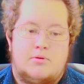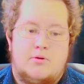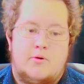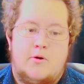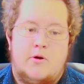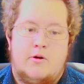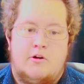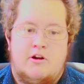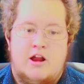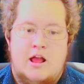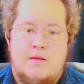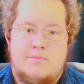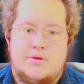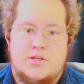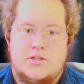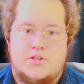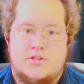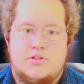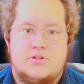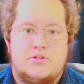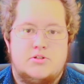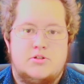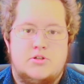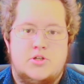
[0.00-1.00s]

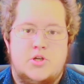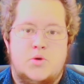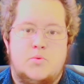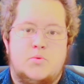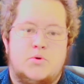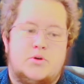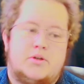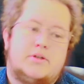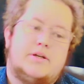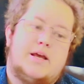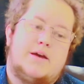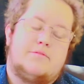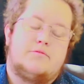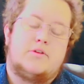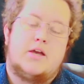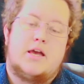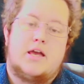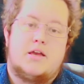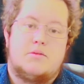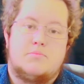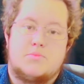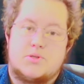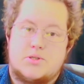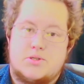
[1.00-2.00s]
programmers, you wouldn't have
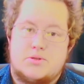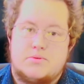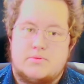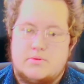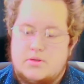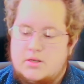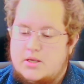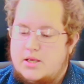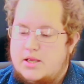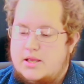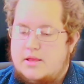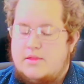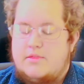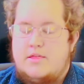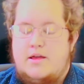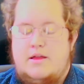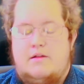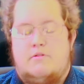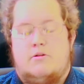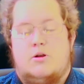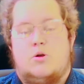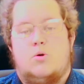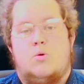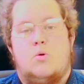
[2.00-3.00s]
games. They
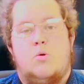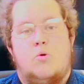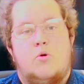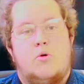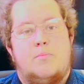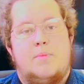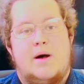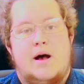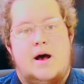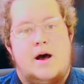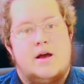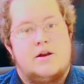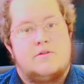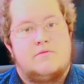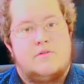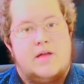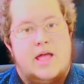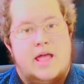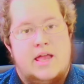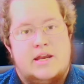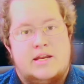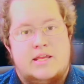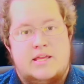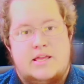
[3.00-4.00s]
are a core part
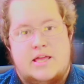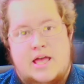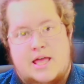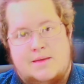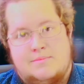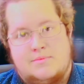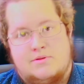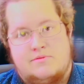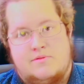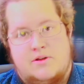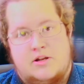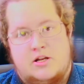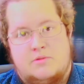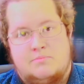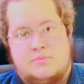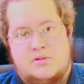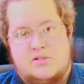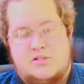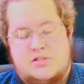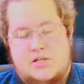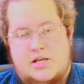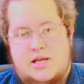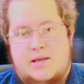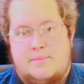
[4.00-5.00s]
of any game
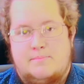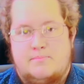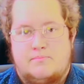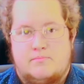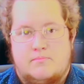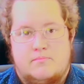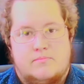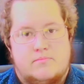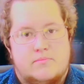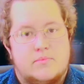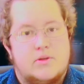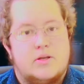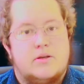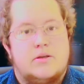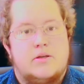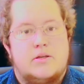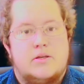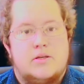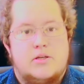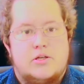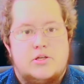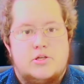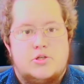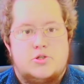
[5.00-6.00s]
development team.
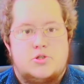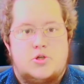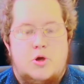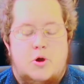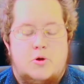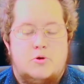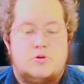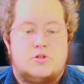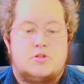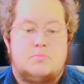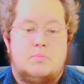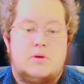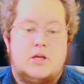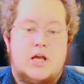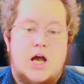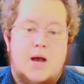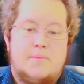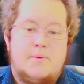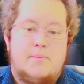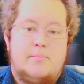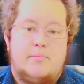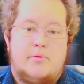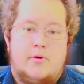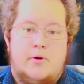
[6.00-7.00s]
So to
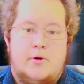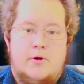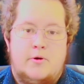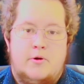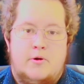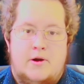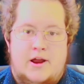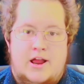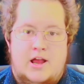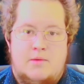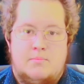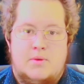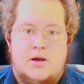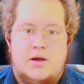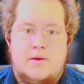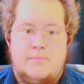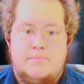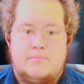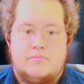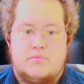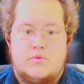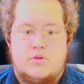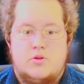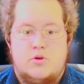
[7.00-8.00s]
become a
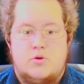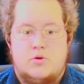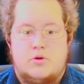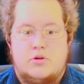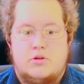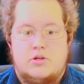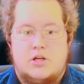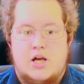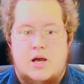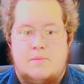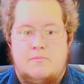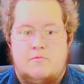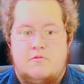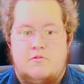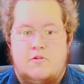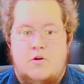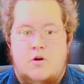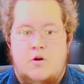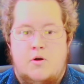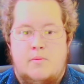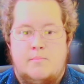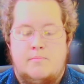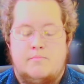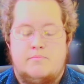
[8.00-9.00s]
programmer, you can come
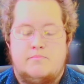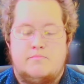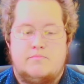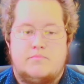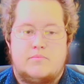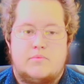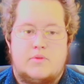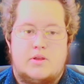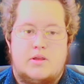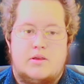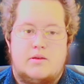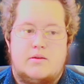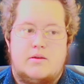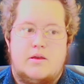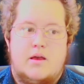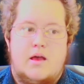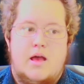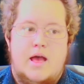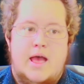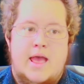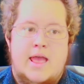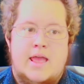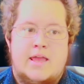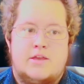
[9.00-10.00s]
from
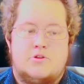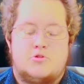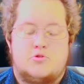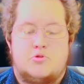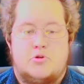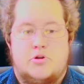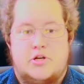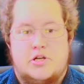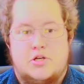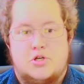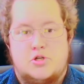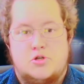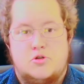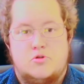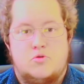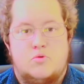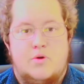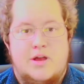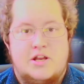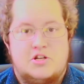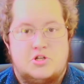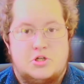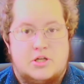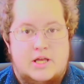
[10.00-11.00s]
a
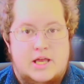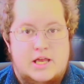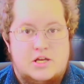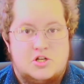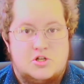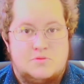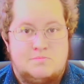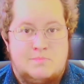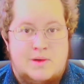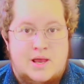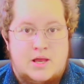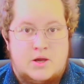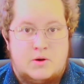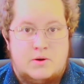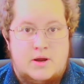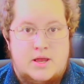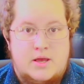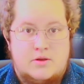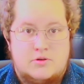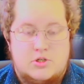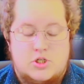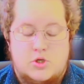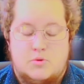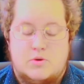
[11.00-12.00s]
traditional education
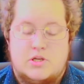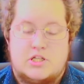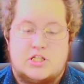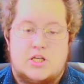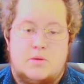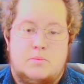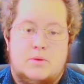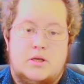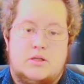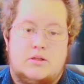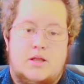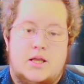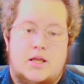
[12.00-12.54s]
background, doing something